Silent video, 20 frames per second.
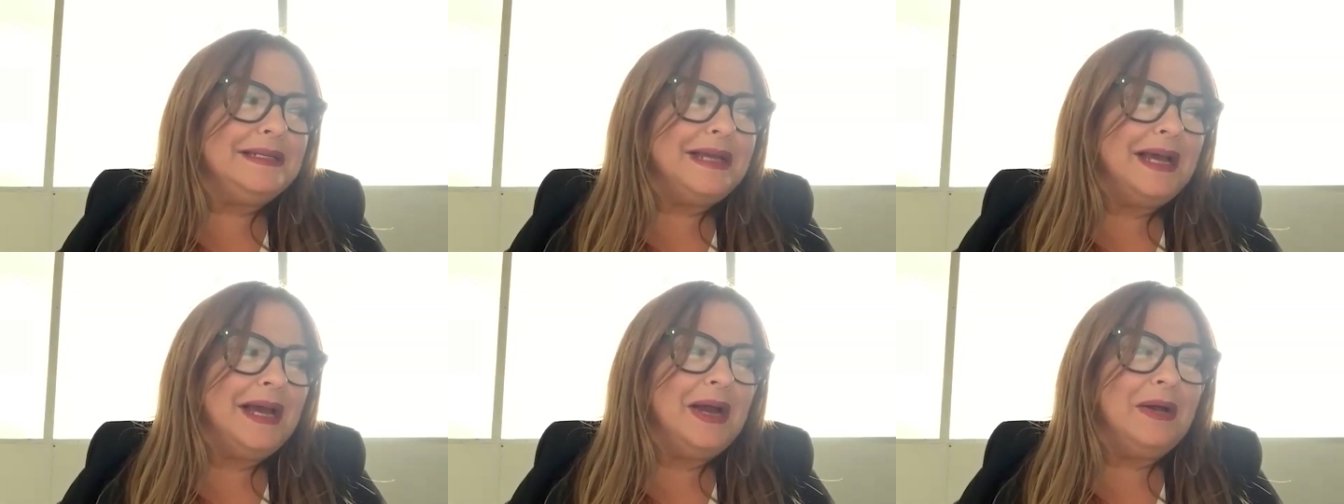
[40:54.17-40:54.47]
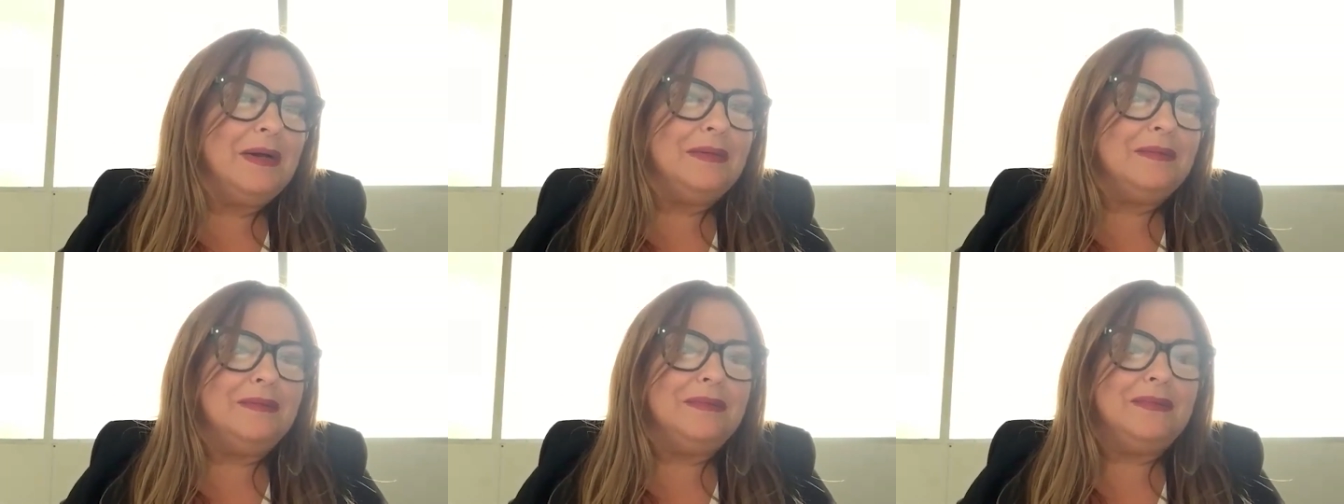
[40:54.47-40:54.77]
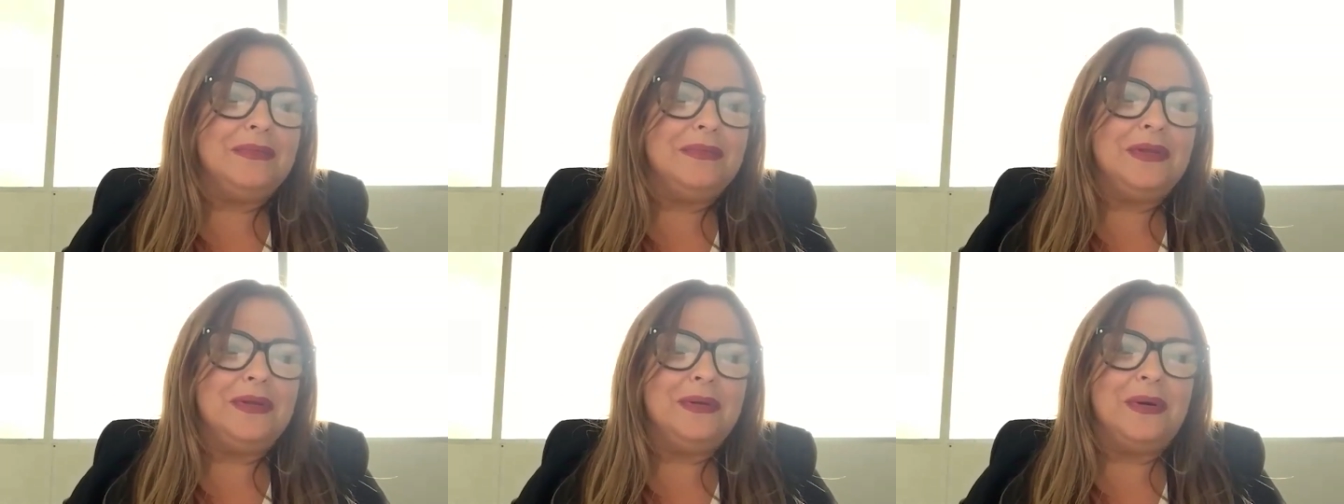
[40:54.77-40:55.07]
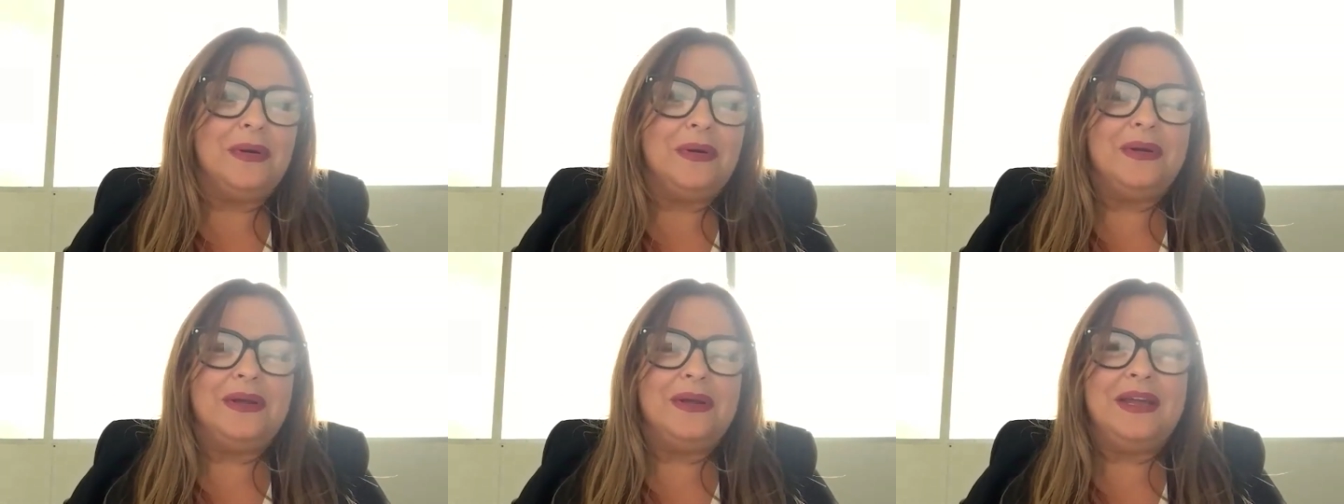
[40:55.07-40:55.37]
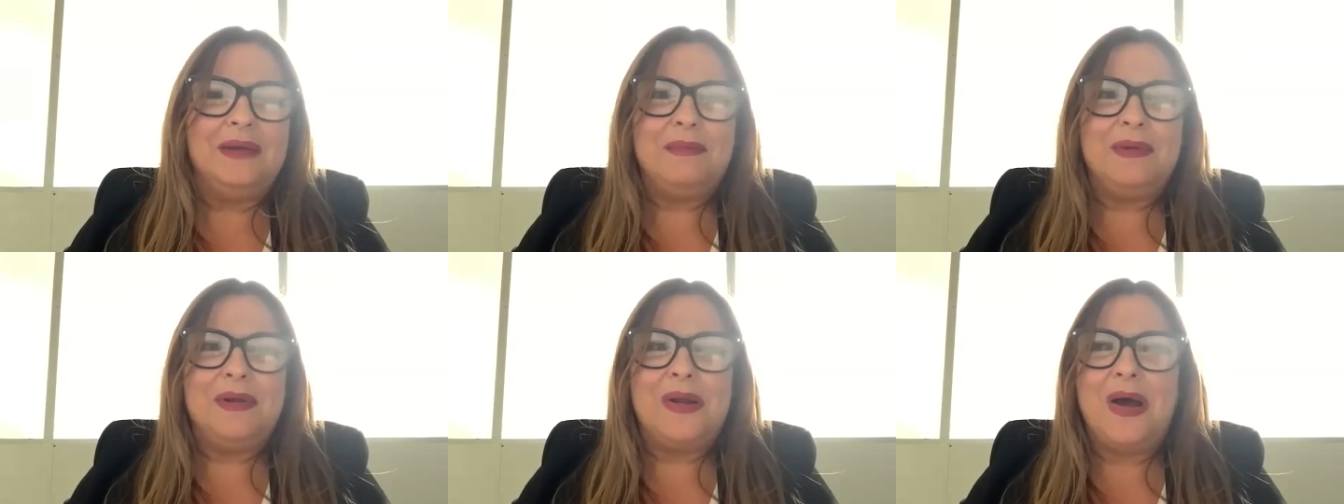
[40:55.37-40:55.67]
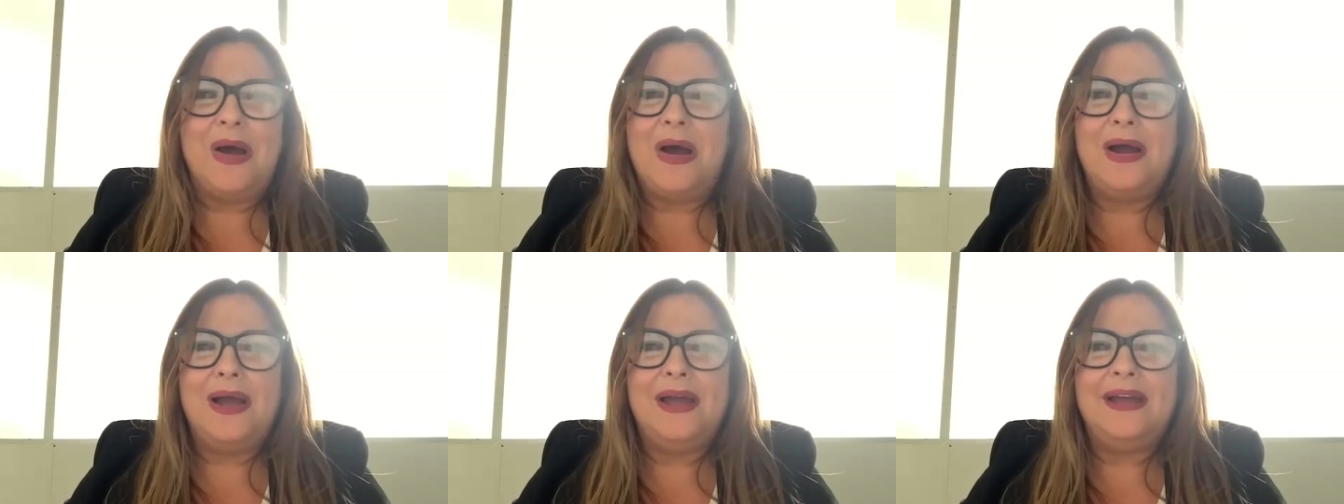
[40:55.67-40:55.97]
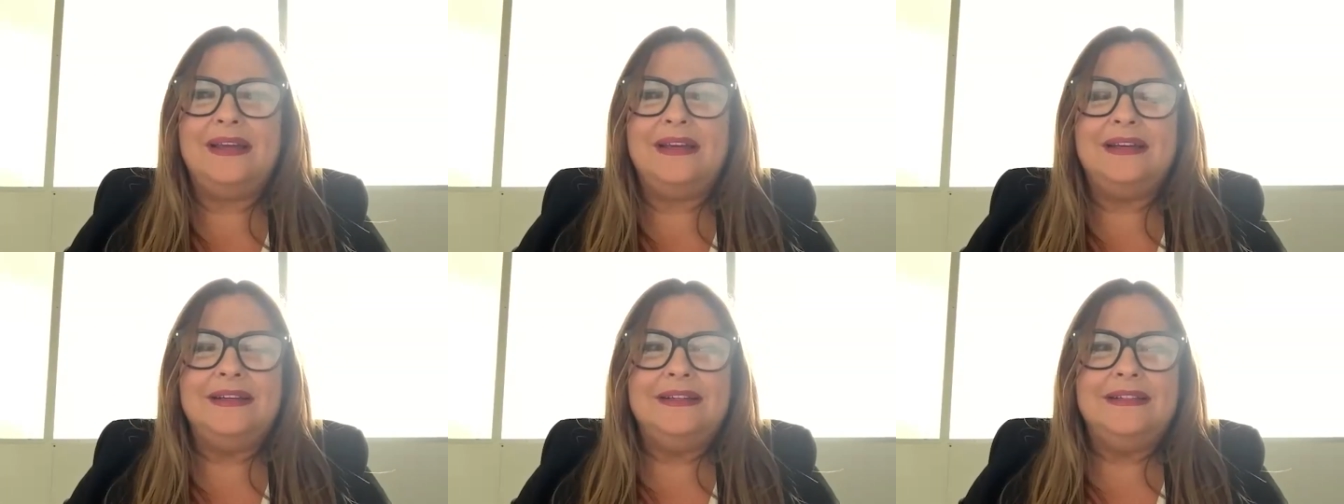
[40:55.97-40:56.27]
um, you know him and
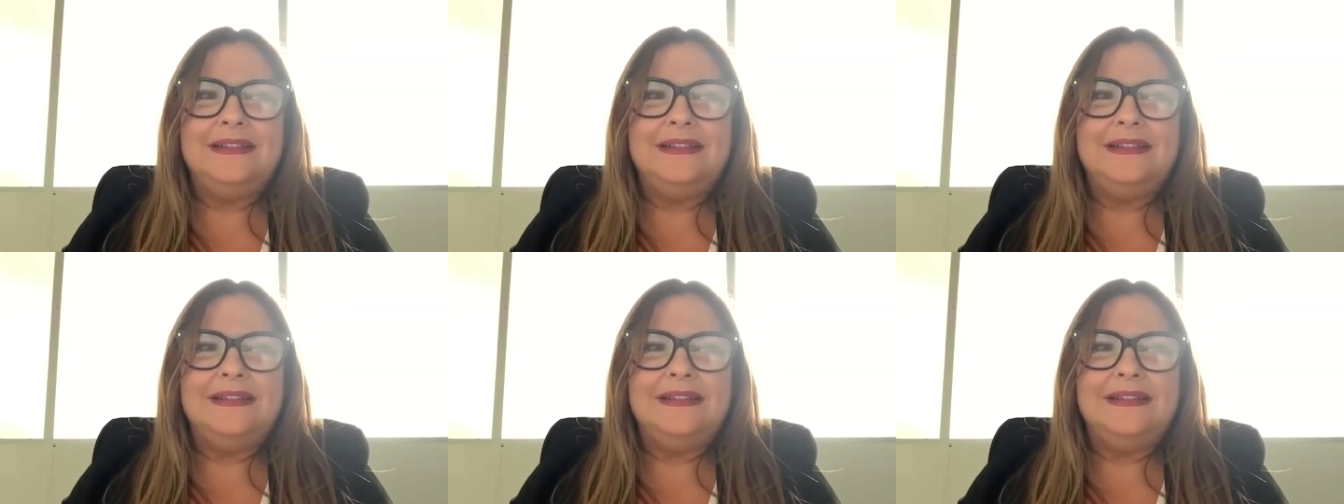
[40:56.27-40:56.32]
I